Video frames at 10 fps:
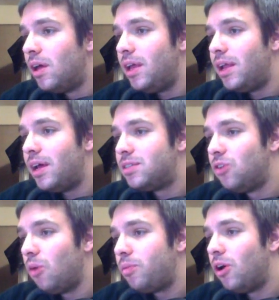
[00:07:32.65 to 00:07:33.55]
It has
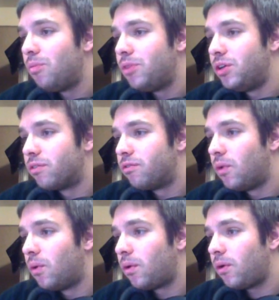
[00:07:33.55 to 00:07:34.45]
Dolby Home Theater
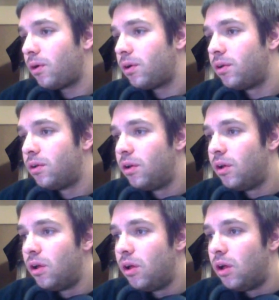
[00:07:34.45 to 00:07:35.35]
4.
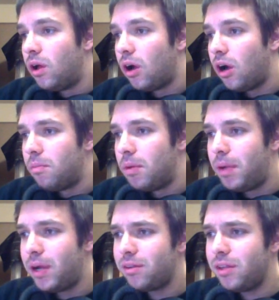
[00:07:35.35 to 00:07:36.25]

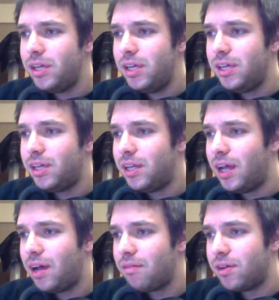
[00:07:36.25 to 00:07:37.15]
Apparently, it can
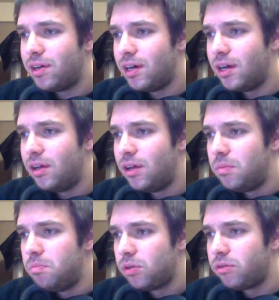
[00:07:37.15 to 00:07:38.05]
have a
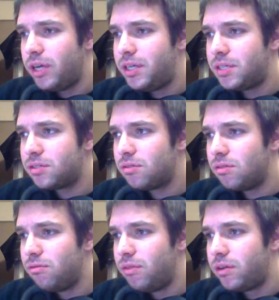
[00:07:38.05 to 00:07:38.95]
Blu-ray disc
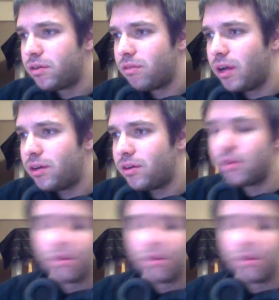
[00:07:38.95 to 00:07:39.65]
reader writer,